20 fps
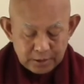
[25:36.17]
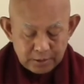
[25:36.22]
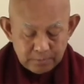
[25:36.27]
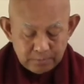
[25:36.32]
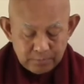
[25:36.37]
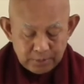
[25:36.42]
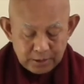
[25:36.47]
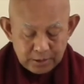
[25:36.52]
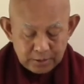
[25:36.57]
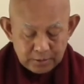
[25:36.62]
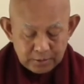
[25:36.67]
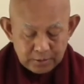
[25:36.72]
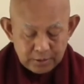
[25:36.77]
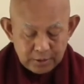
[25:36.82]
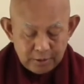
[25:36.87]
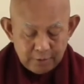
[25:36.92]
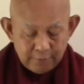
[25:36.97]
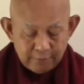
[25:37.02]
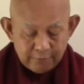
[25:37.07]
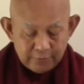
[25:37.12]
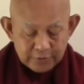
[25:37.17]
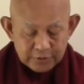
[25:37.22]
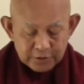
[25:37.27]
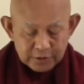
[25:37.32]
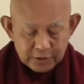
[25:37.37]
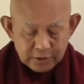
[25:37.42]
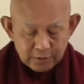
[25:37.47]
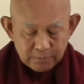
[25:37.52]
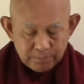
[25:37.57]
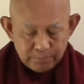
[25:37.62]
Pain.
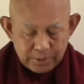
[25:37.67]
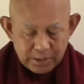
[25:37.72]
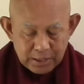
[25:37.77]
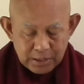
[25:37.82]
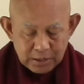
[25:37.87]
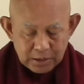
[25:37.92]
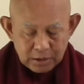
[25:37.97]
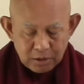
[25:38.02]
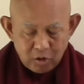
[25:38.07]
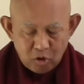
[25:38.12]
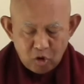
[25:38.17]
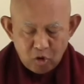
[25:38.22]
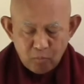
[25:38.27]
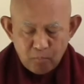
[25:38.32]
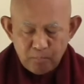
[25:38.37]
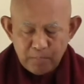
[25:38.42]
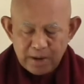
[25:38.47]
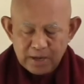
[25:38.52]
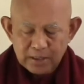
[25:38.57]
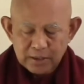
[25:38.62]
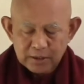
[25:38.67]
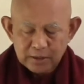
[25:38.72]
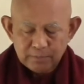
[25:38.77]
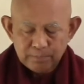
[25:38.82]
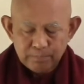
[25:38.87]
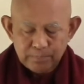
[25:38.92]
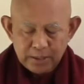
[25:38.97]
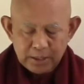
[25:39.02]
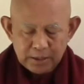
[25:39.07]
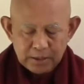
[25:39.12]
Physical pain or mental
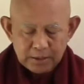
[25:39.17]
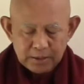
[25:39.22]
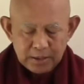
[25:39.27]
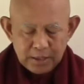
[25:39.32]
pain.